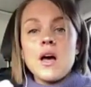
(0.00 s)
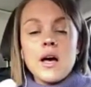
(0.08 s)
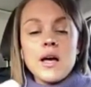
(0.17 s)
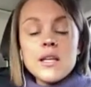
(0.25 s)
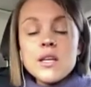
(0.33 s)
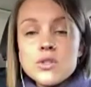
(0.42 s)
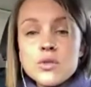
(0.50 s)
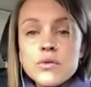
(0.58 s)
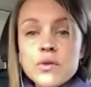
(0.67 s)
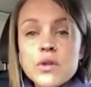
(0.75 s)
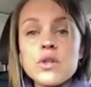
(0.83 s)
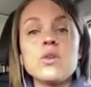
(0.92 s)
an issue
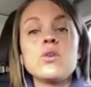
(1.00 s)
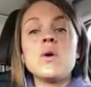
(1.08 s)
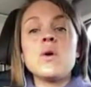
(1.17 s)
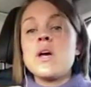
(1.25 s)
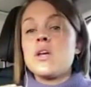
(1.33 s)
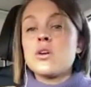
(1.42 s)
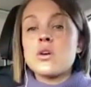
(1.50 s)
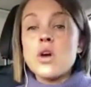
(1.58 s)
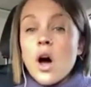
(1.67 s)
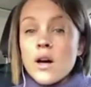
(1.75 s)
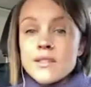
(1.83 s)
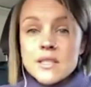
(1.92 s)
for you you're
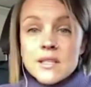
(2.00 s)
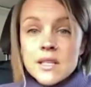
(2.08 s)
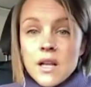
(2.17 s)
constantly mm-hmm.